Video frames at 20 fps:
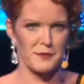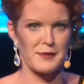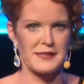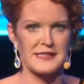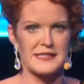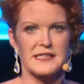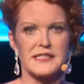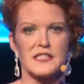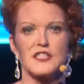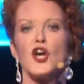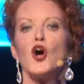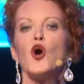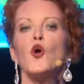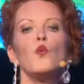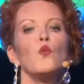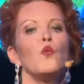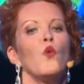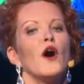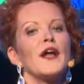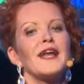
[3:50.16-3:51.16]
your business,
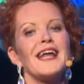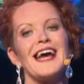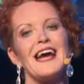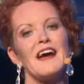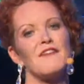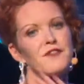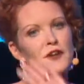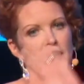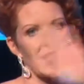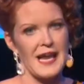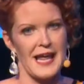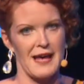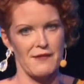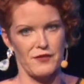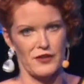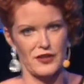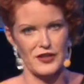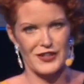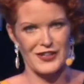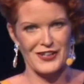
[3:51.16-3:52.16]
whatever
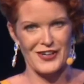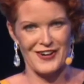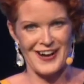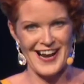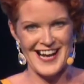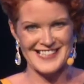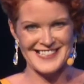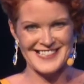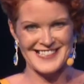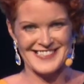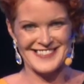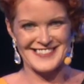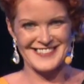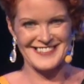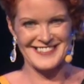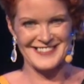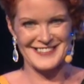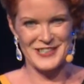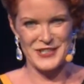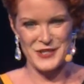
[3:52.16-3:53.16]
level you're at.
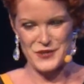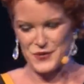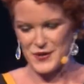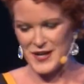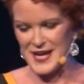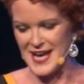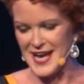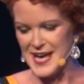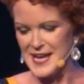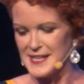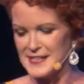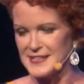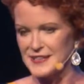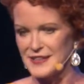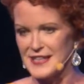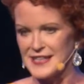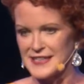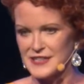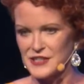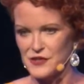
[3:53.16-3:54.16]
Okay,
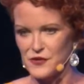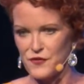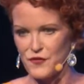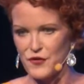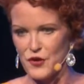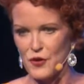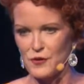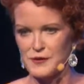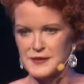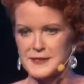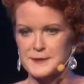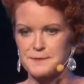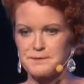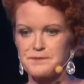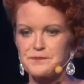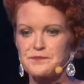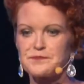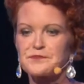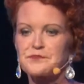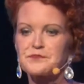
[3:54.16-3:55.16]
so let's go forward.
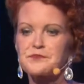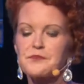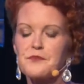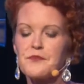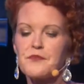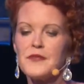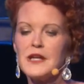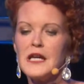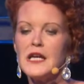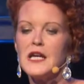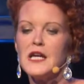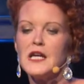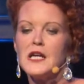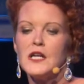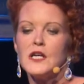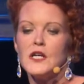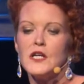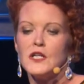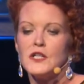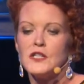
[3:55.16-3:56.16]

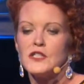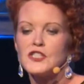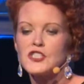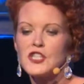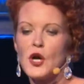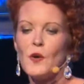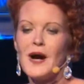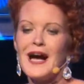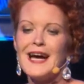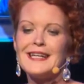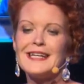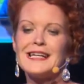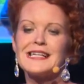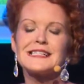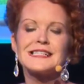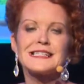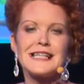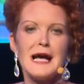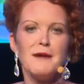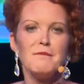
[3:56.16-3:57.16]
So an
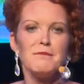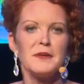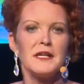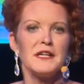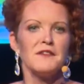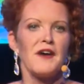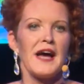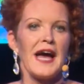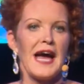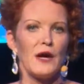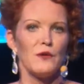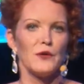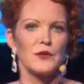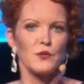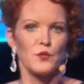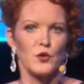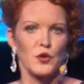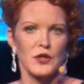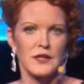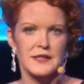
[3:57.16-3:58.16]
example of how
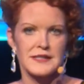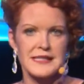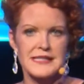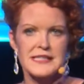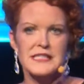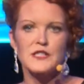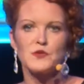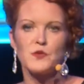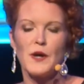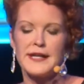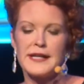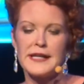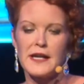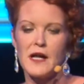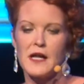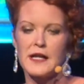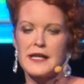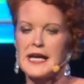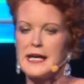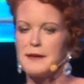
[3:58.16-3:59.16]
it works, this is when it
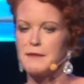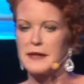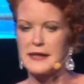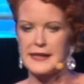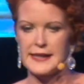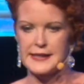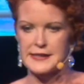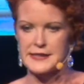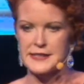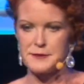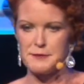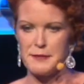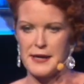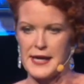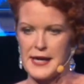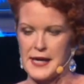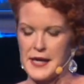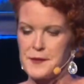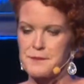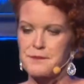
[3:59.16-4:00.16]
all came clear to
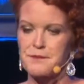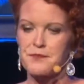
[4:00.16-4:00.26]
me.